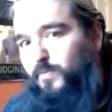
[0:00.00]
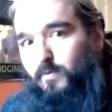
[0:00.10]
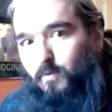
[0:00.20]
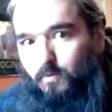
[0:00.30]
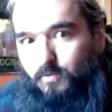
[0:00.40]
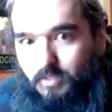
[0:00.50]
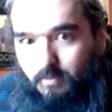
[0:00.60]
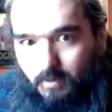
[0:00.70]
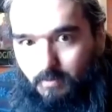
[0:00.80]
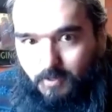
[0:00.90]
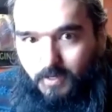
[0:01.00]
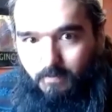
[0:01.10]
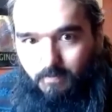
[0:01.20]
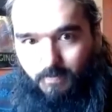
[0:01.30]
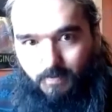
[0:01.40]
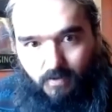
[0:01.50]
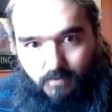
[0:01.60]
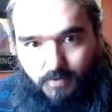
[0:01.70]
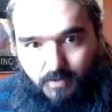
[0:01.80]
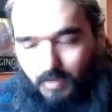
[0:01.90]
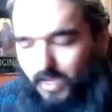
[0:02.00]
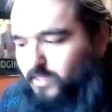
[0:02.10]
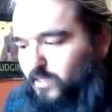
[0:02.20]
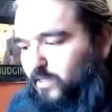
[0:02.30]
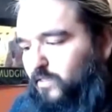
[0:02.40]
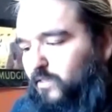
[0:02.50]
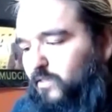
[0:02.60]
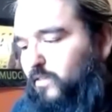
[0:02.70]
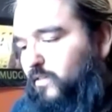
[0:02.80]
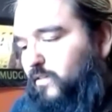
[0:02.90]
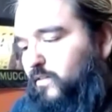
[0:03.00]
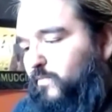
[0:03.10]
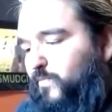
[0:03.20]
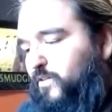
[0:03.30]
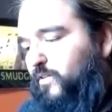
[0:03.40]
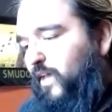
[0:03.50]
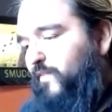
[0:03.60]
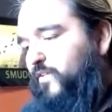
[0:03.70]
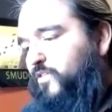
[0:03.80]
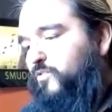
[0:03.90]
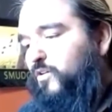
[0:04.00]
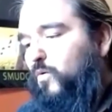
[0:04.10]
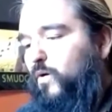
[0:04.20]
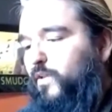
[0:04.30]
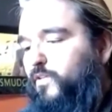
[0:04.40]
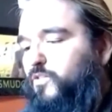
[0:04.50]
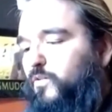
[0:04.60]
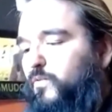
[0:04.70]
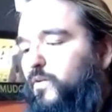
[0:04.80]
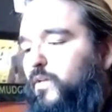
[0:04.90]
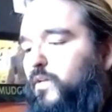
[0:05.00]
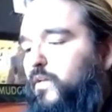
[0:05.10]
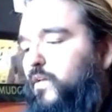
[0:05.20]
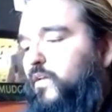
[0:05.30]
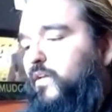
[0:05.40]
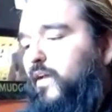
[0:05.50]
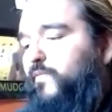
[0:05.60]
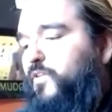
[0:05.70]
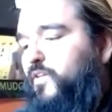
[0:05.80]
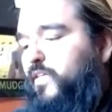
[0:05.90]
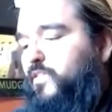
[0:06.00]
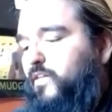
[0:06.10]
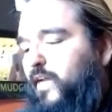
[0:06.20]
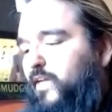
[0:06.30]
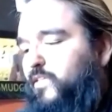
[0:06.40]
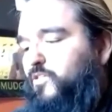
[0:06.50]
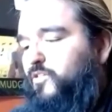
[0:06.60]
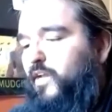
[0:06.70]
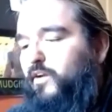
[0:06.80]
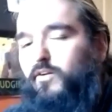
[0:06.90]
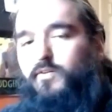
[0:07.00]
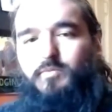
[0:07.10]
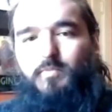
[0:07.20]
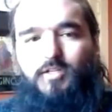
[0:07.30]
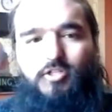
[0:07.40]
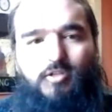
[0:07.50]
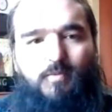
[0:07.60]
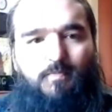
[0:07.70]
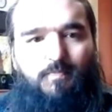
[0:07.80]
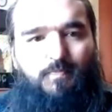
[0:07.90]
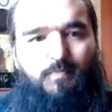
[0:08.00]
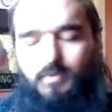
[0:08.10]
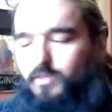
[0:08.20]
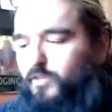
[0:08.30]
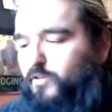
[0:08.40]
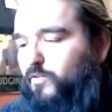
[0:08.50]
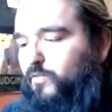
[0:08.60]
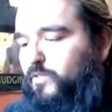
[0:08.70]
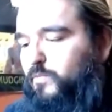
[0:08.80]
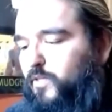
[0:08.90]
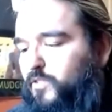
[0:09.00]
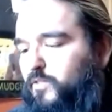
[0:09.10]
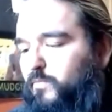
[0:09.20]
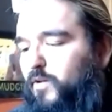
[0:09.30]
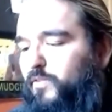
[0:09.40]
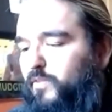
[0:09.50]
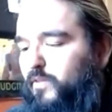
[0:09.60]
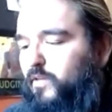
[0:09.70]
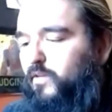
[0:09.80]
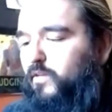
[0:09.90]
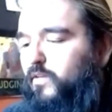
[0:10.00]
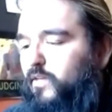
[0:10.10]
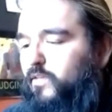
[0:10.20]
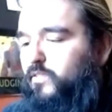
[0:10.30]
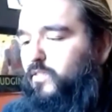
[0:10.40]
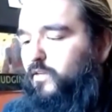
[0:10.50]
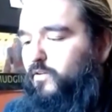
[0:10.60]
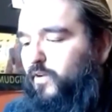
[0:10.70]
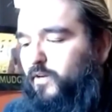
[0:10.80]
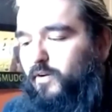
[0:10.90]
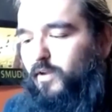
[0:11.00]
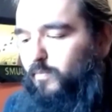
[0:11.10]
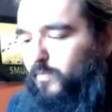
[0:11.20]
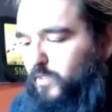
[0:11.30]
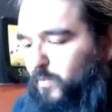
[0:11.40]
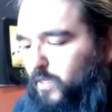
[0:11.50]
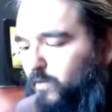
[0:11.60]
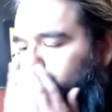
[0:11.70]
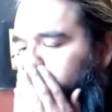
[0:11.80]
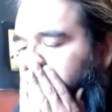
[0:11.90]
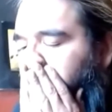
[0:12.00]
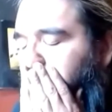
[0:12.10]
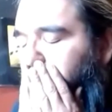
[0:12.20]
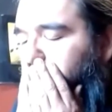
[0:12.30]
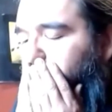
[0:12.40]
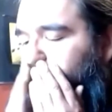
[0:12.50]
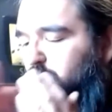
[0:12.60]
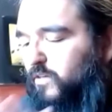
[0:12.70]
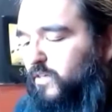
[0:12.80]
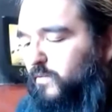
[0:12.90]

holds the memory of your passing and your life as you go on. So after you get your hands and your hair all smudged, you smudge your mouth, say, Creator, help me speak only good.